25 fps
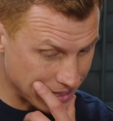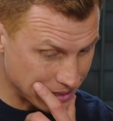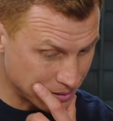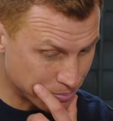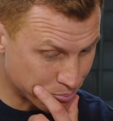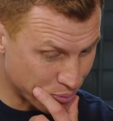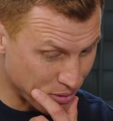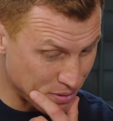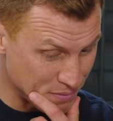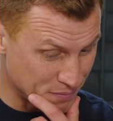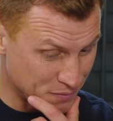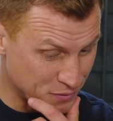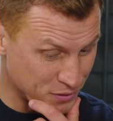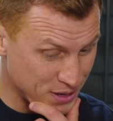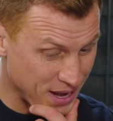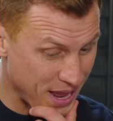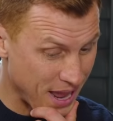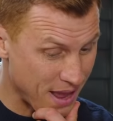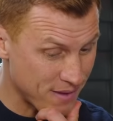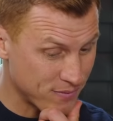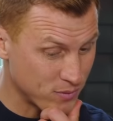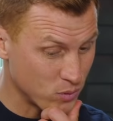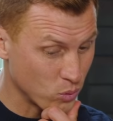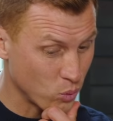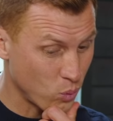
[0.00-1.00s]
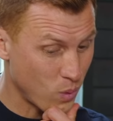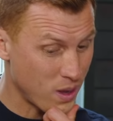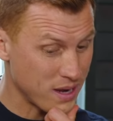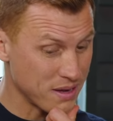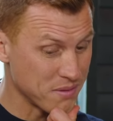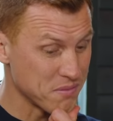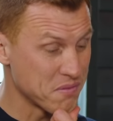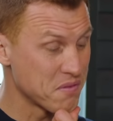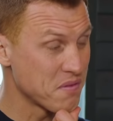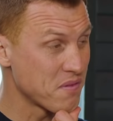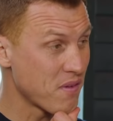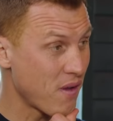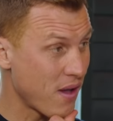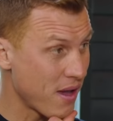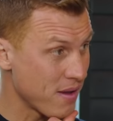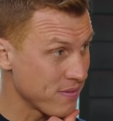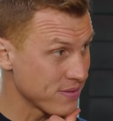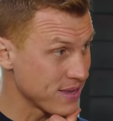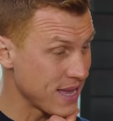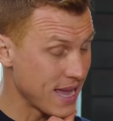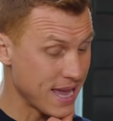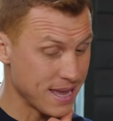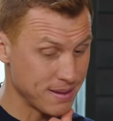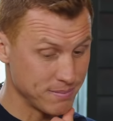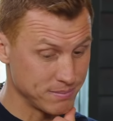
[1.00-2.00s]
Yeah. Brentford haven't won in five
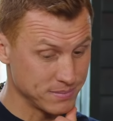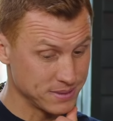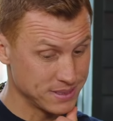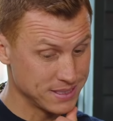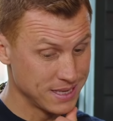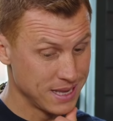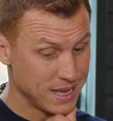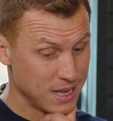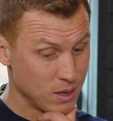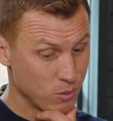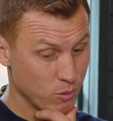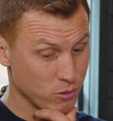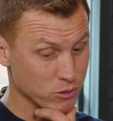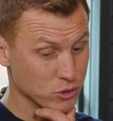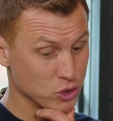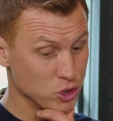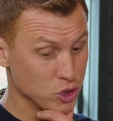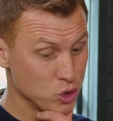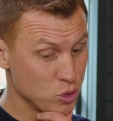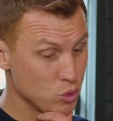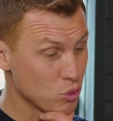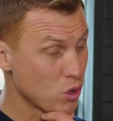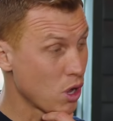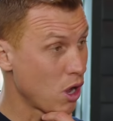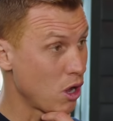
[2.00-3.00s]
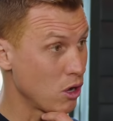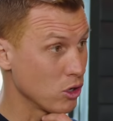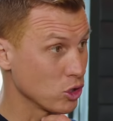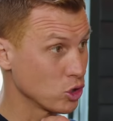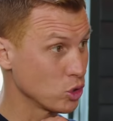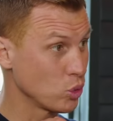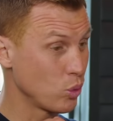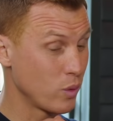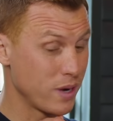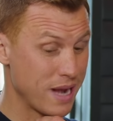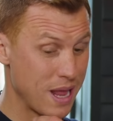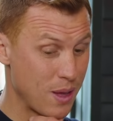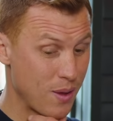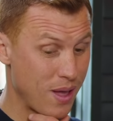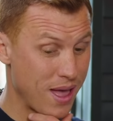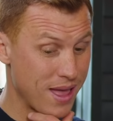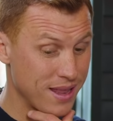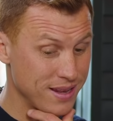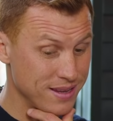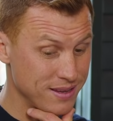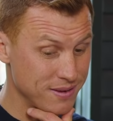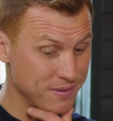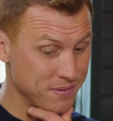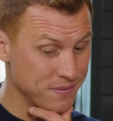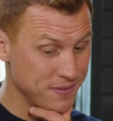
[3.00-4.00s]
games, whereas Newcastle are now
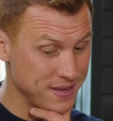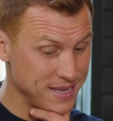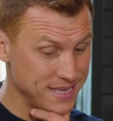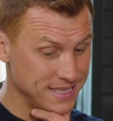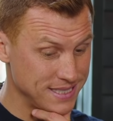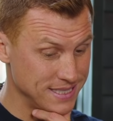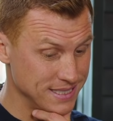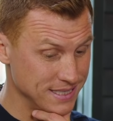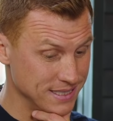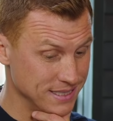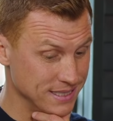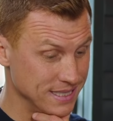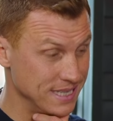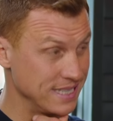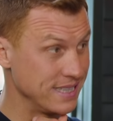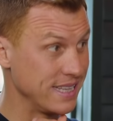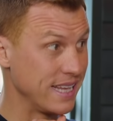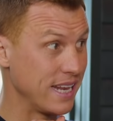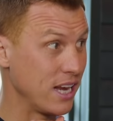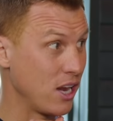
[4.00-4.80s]
undefeated in their